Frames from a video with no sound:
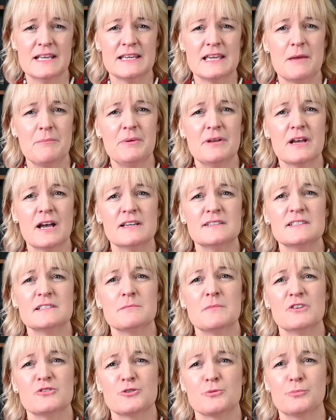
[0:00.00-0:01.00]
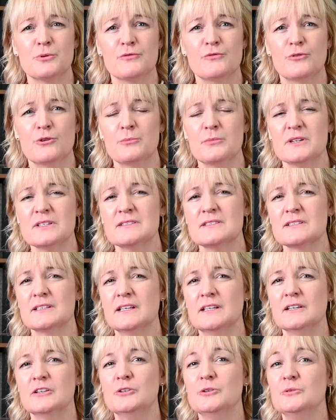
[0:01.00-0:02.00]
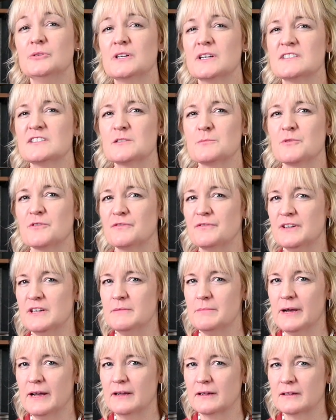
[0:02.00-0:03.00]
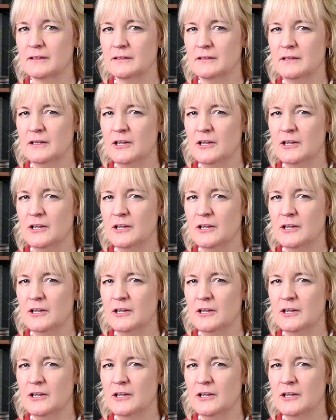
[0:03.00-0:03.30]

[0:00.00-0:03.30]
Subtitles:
KPIs to measure performance can include customer feedback,